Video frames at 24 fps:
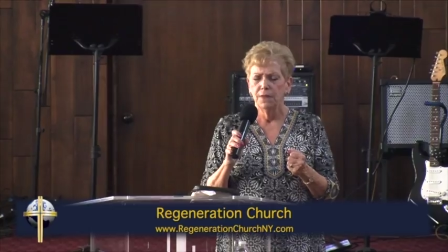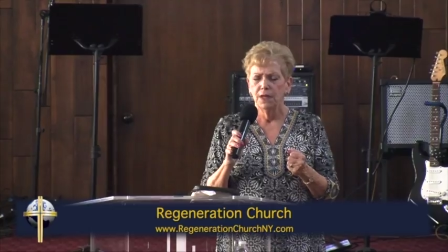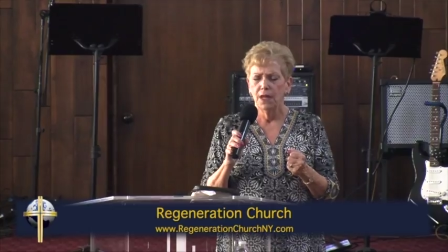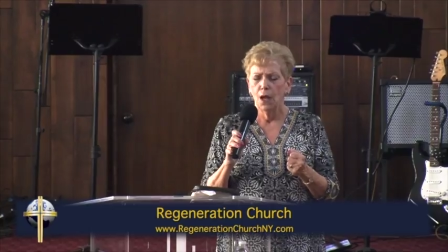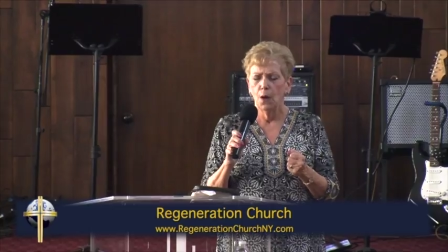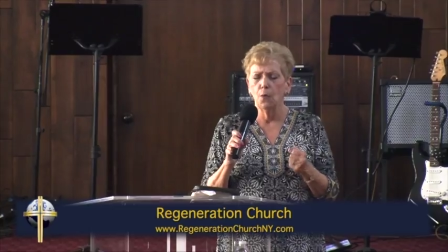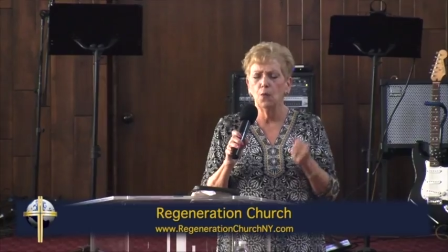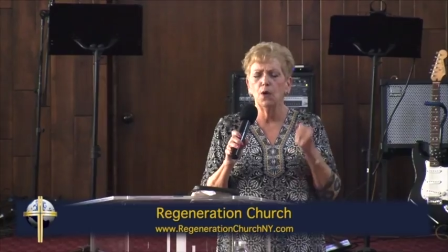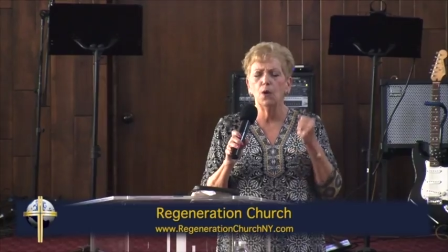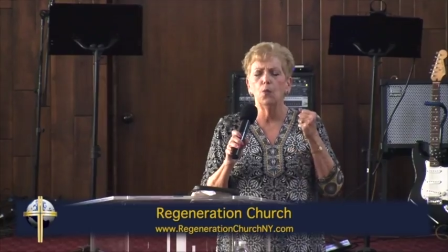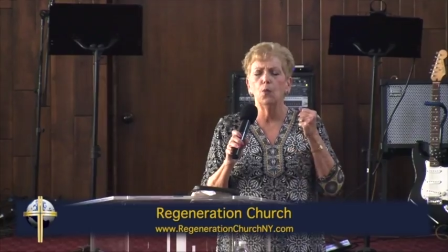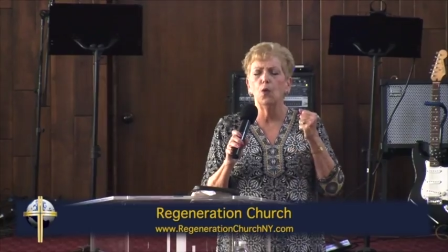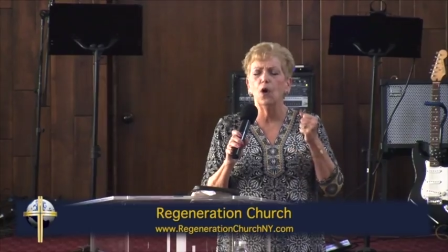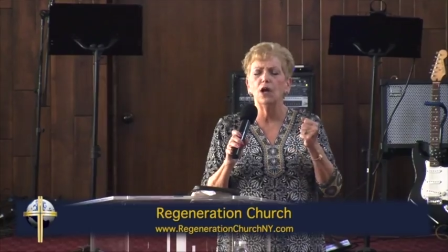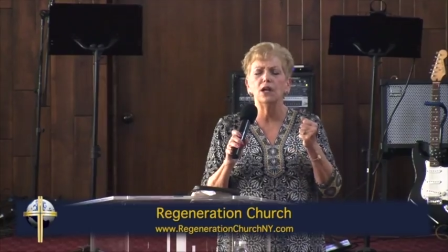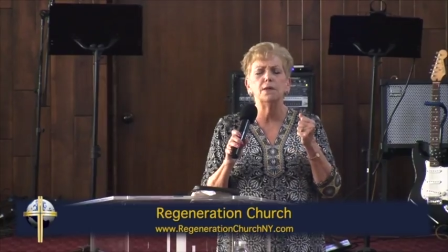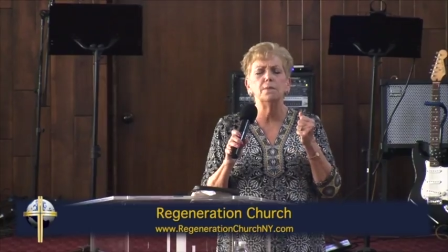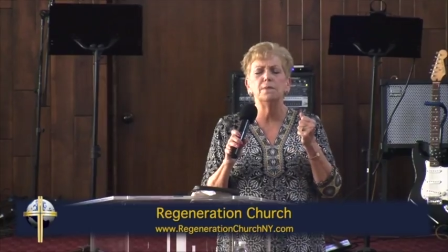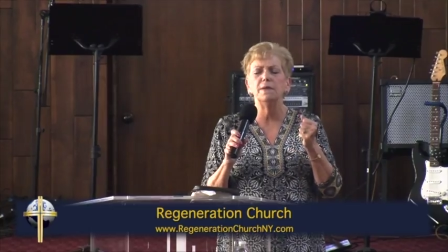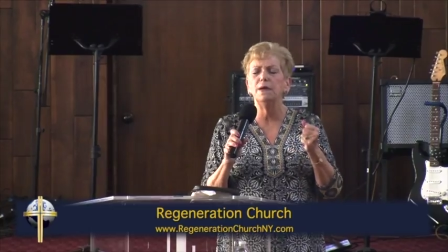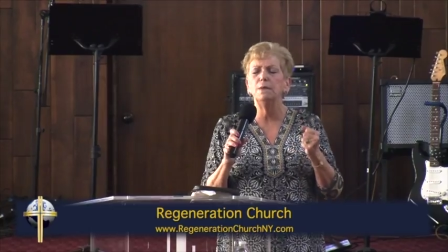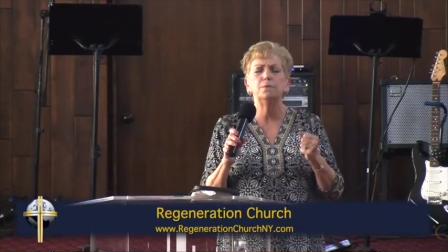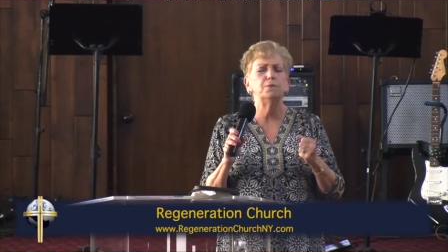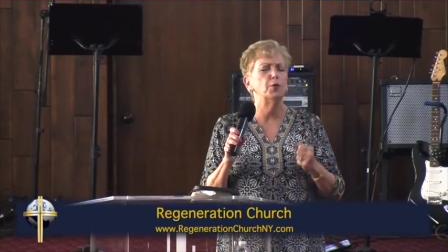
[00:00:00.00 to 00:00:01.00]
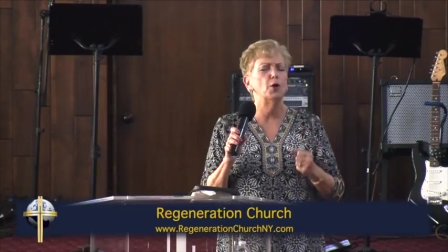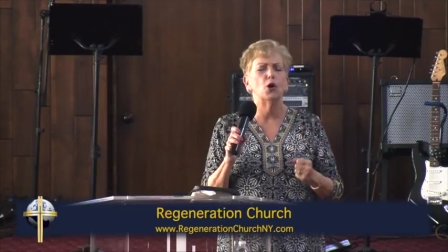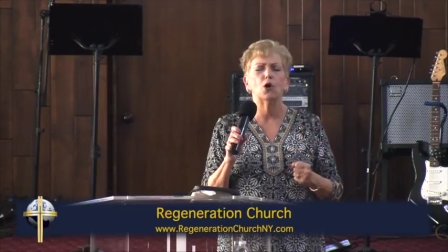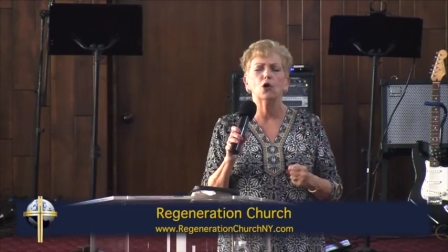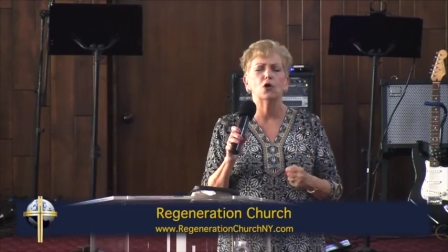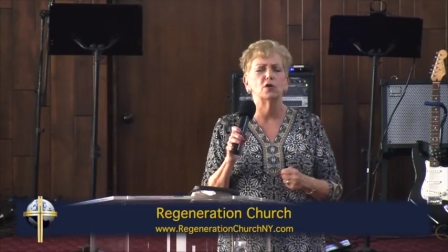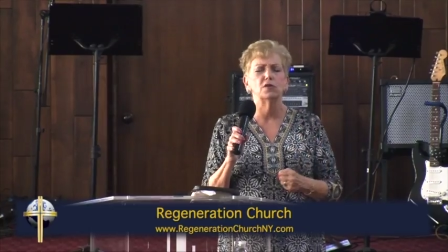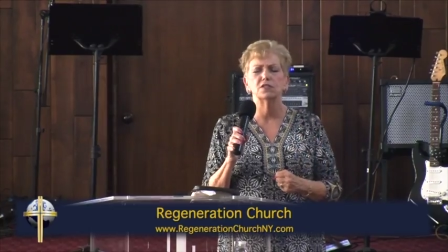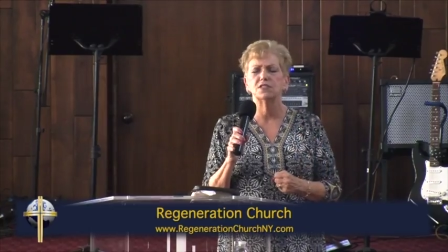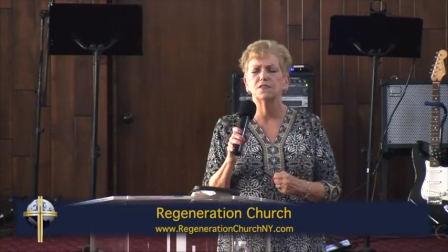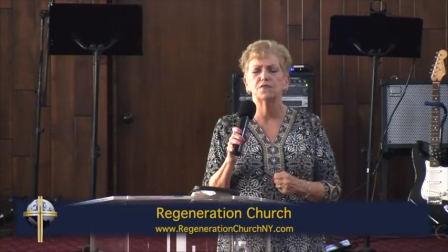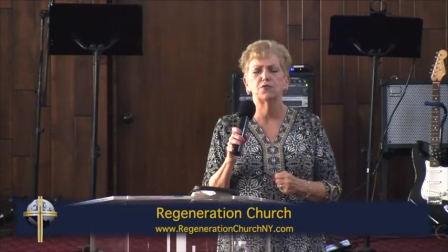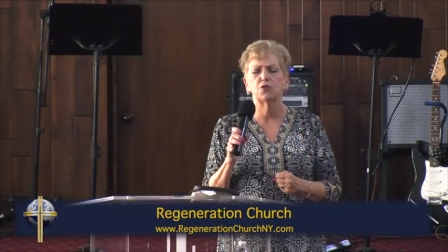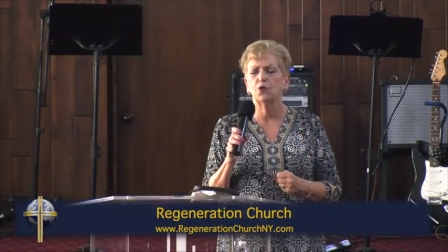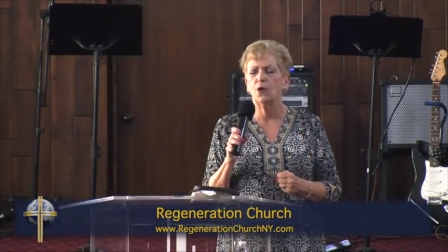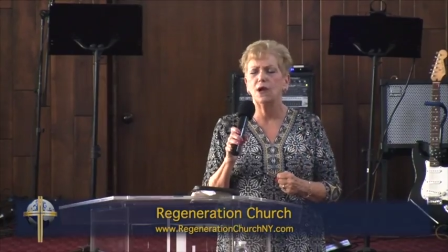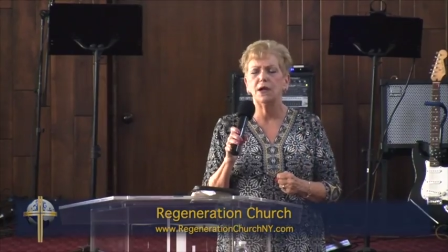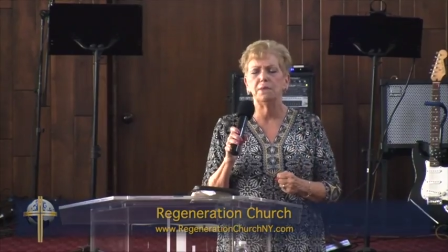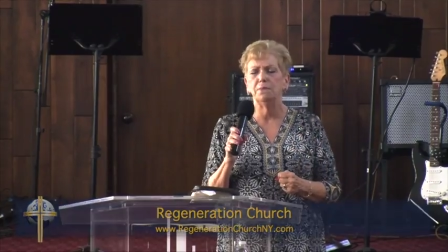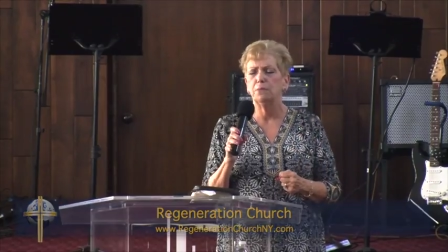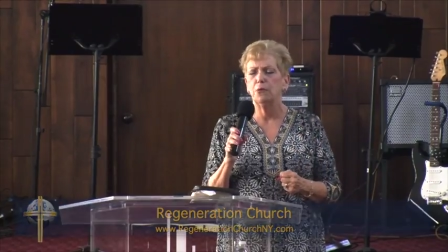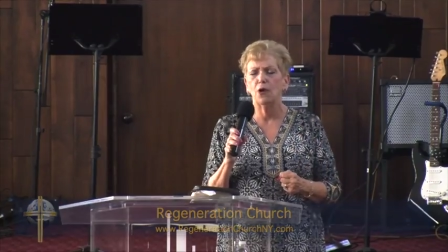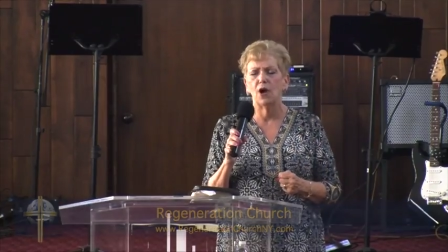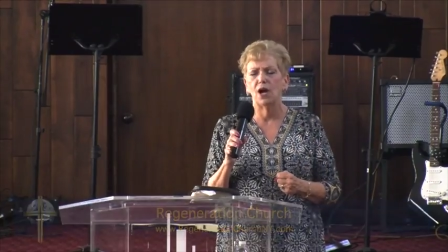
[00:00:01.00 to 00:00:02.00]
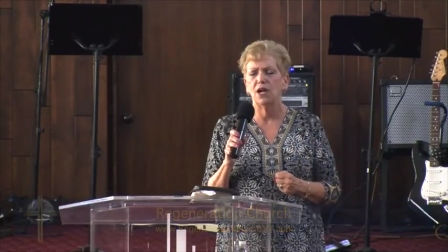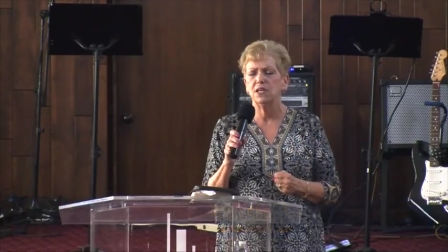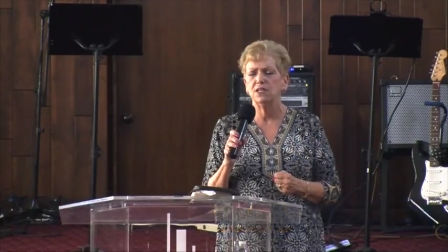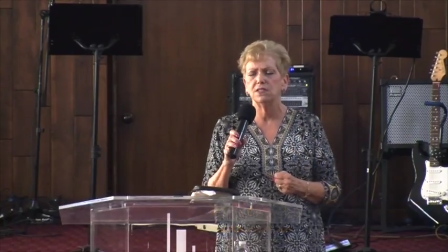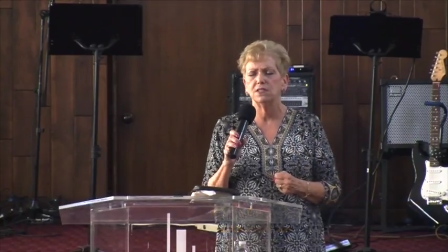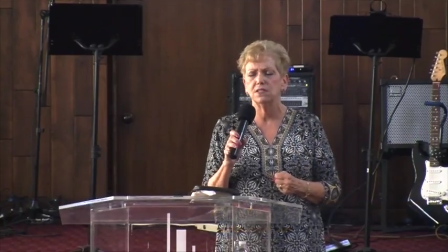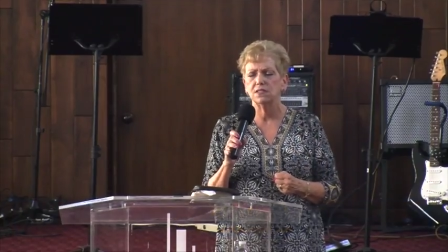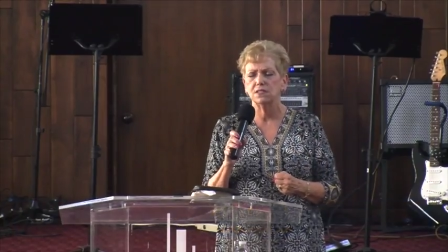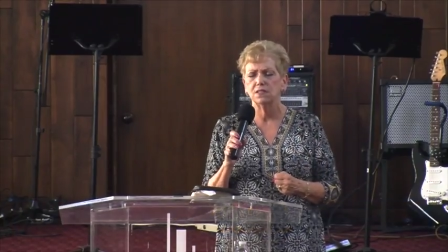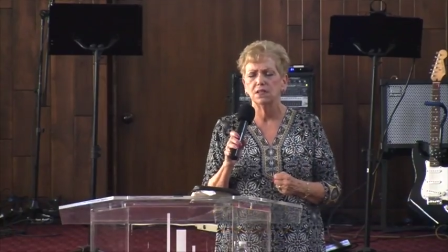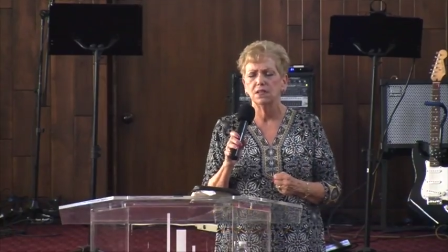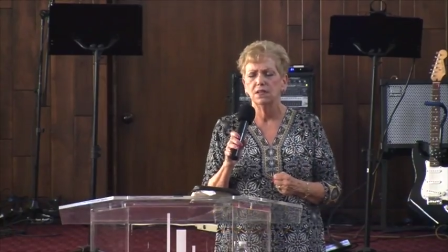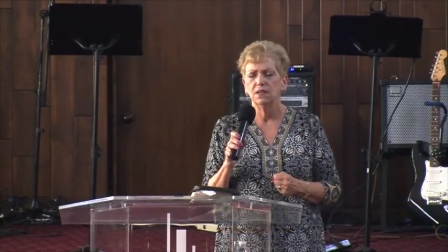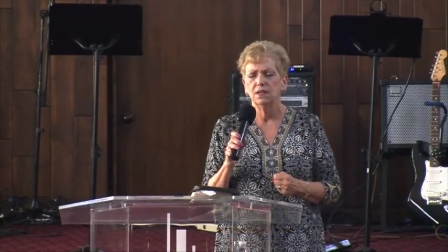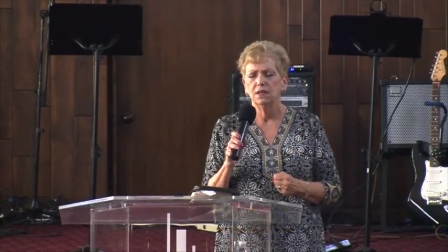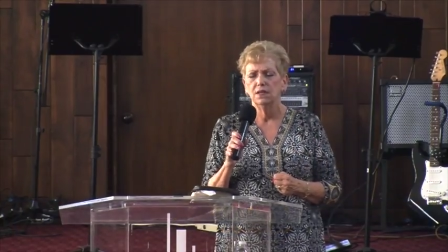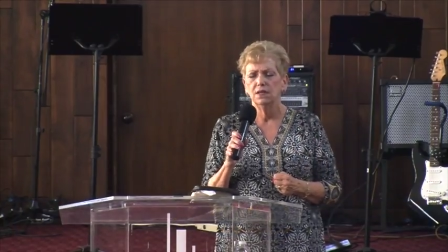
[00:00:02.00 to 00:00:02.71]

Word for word: And we want to be pearls of great price.